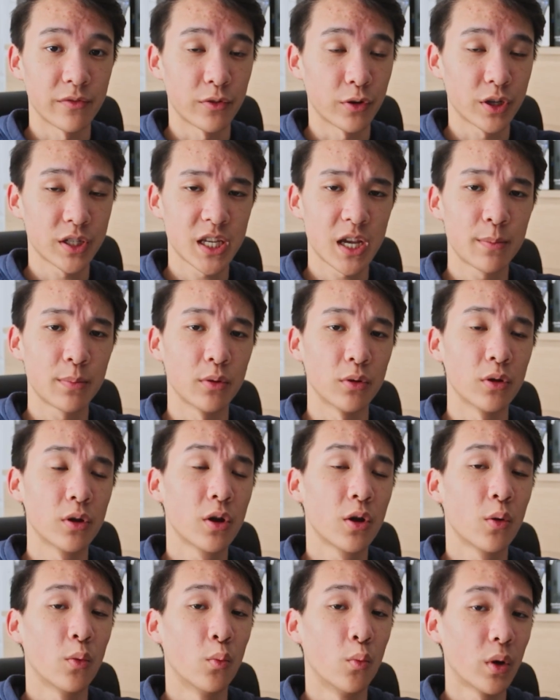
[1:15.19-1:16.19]
For example,
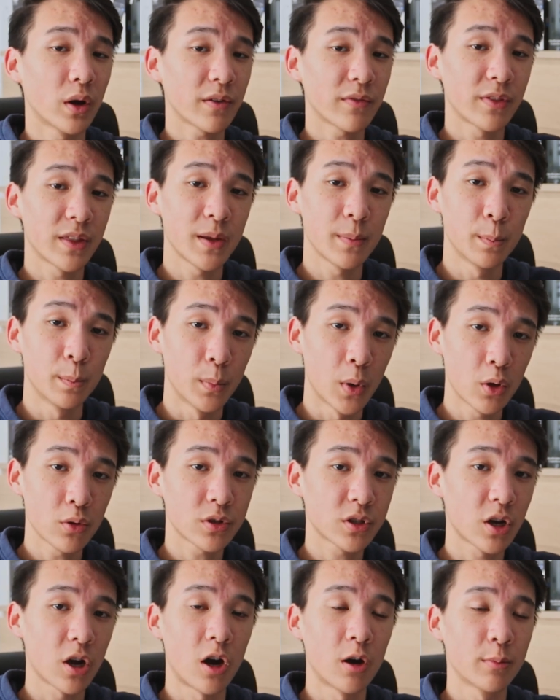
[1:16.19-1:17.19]
one of the
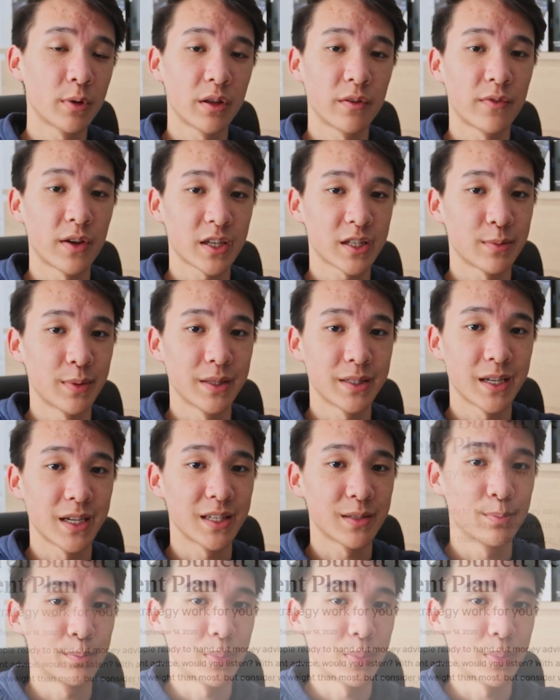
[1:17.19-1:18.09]
most common investments is